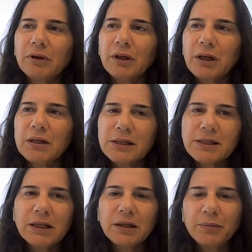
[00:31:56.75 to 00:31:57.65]
As I
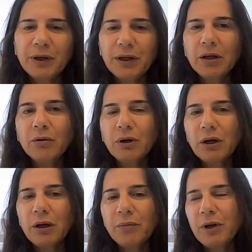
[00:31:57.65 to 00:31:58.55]
said at the beginning,
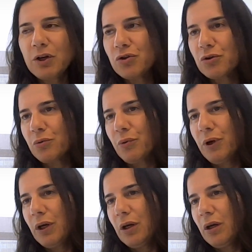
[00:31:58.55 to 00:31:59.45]
I made sure
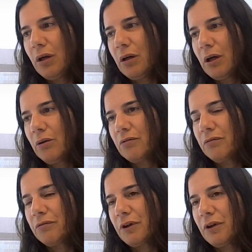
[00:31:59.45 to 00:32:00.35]
we kind
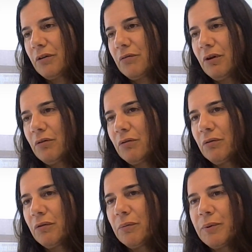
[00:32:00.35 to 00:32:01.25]
of
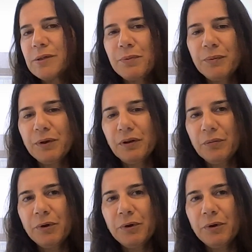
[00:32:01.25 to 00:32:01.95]
recruit the best people in the